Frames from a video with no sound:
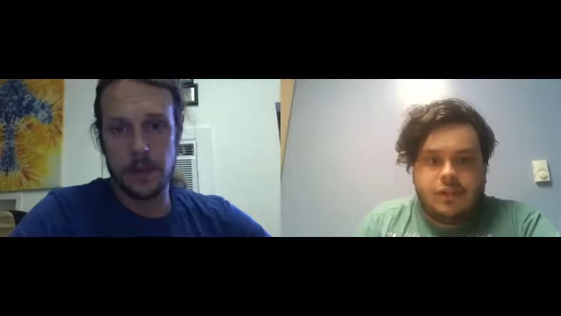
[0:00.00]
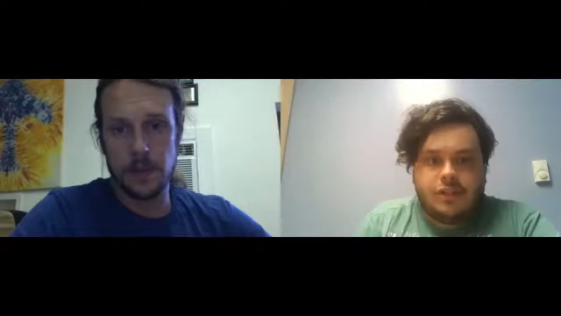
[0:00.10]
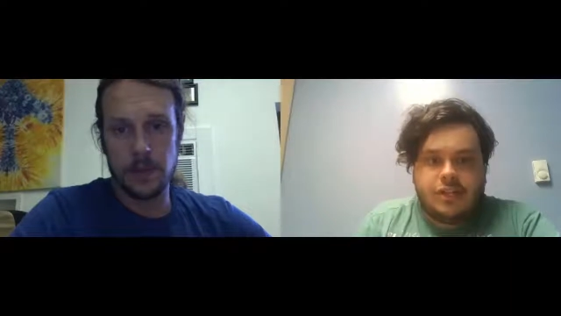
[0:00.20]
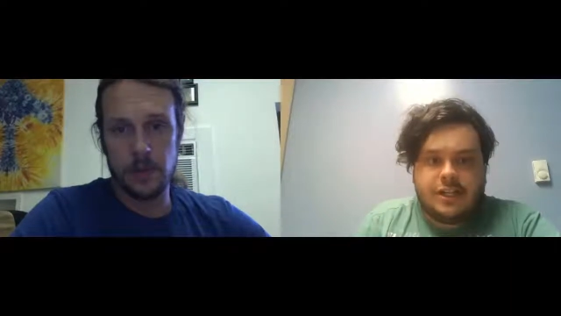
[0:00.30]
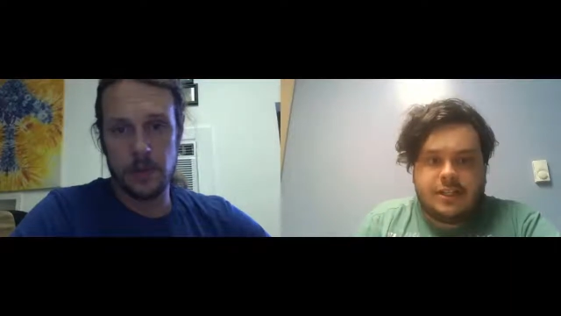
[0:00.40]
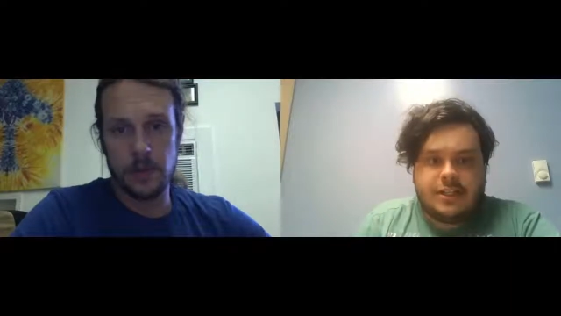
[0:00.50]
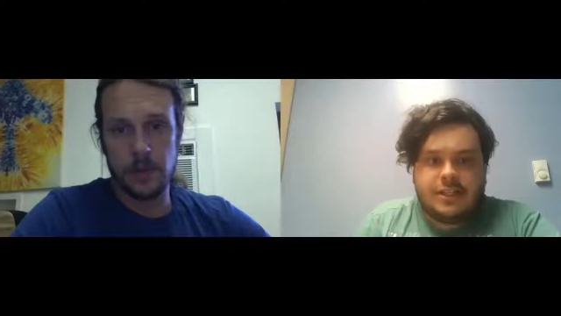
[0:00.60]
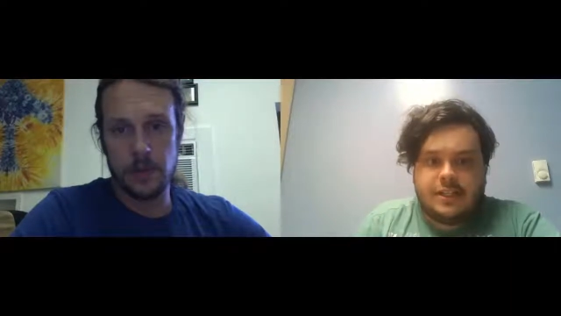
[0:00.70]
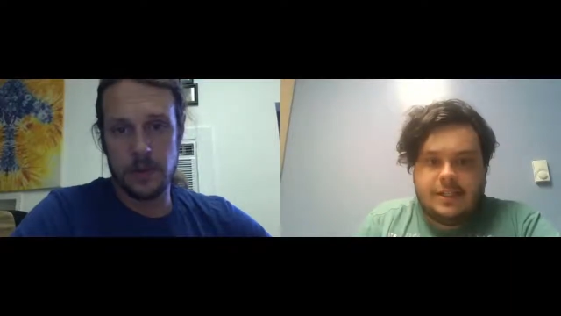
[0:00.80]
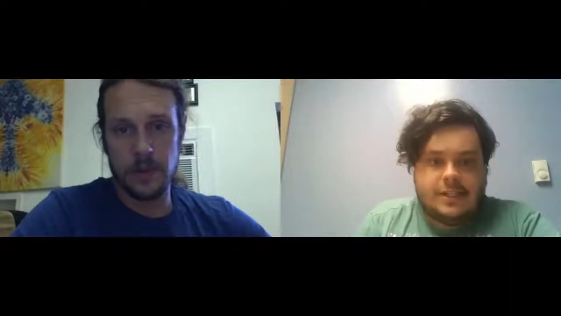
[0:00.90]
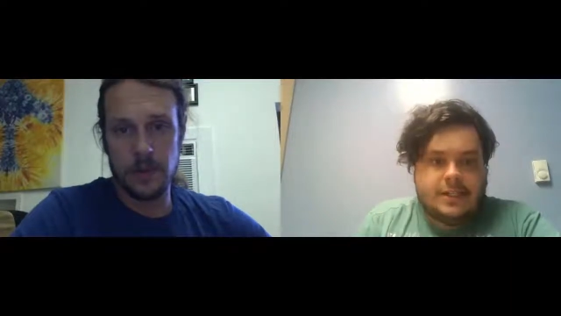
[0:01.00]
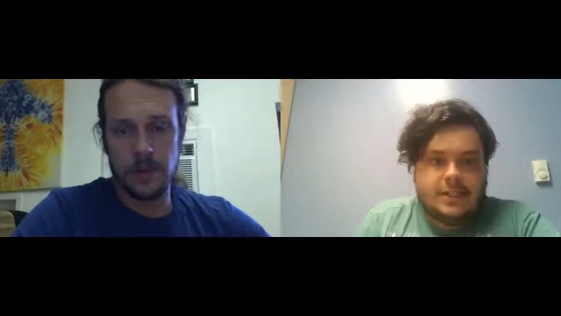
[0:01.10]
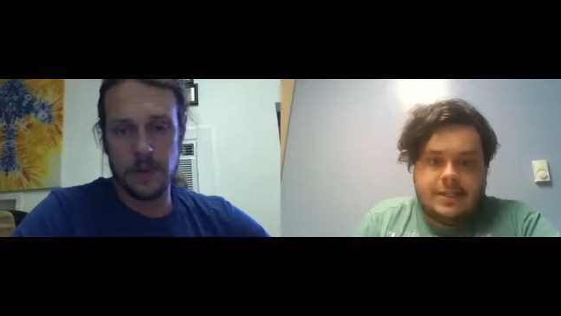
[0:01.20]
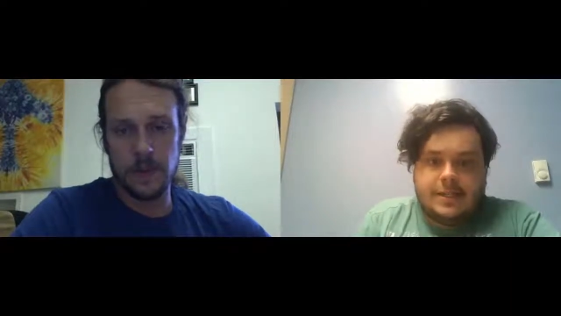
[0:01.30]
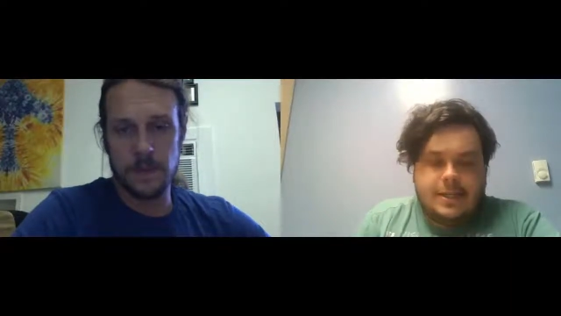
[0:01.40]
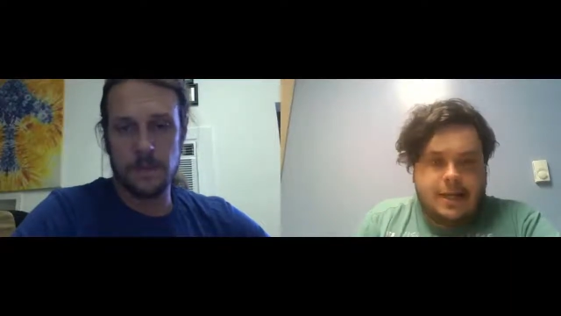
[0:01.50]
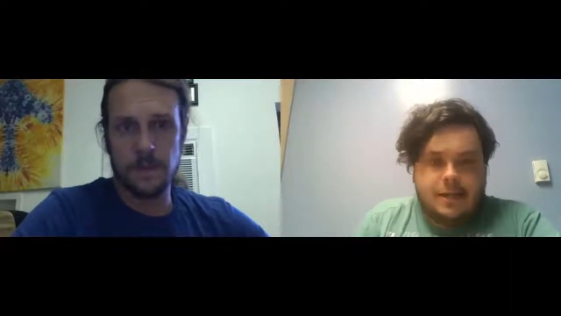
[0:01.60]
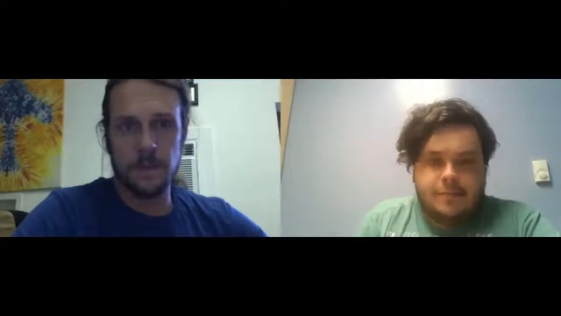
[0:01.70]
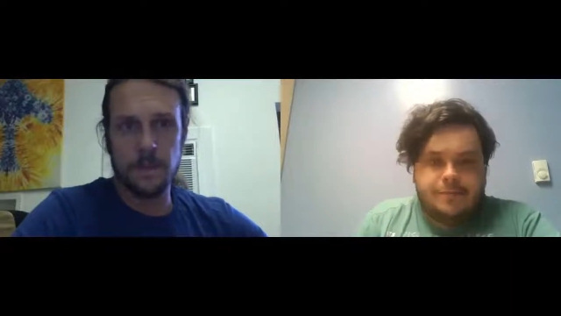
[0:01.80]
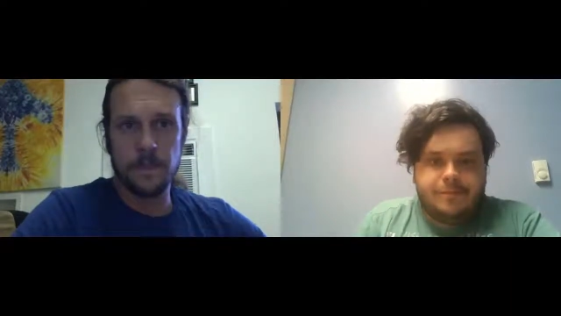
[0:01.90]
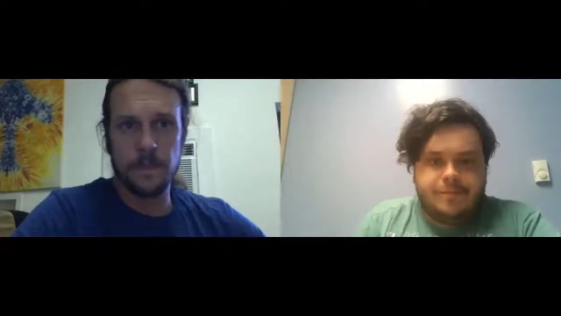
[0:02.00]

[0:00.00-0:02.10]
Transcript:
Speaker 1: is just you know